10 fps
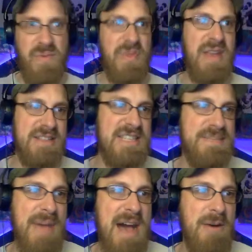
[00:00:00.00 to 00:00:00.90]
got seized
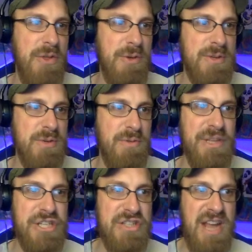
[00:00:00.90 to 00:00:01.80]
power through some sort of
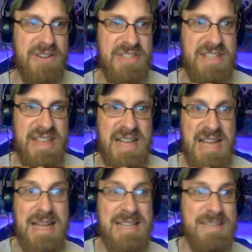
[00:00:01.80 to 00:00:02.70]
religious heresy that they got
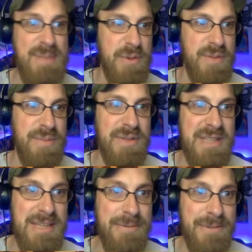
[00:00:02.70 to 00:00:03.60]
lots of people to
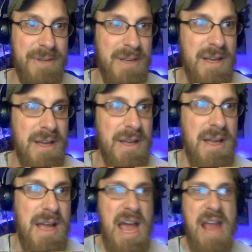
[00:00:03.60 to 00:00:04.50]
believe.
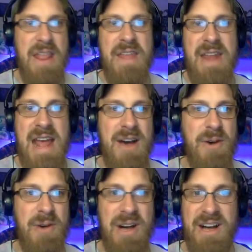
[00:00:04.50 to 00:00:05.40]
And then
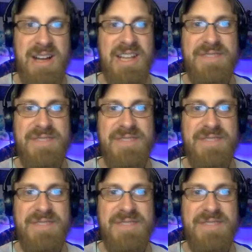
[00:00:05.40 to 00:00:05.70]
now it's